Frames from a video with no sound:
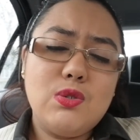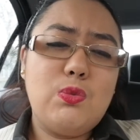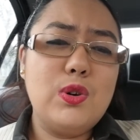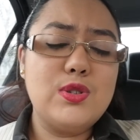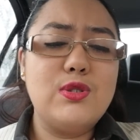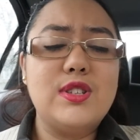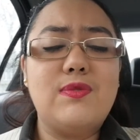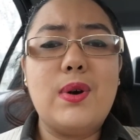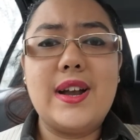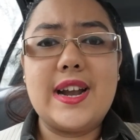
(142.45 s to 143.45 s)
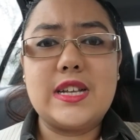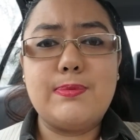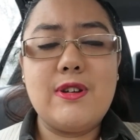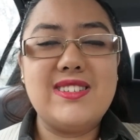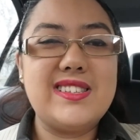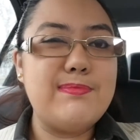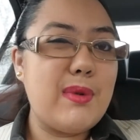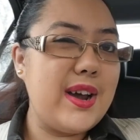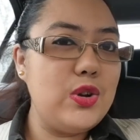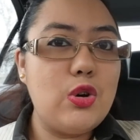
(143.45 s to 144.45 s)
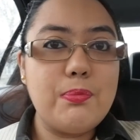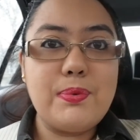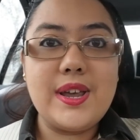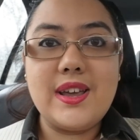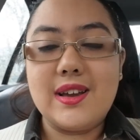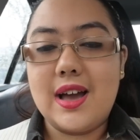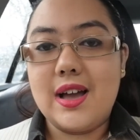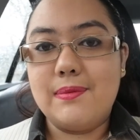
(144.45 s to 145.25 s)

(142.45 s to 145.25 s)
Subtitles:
what sorts of work experience might not be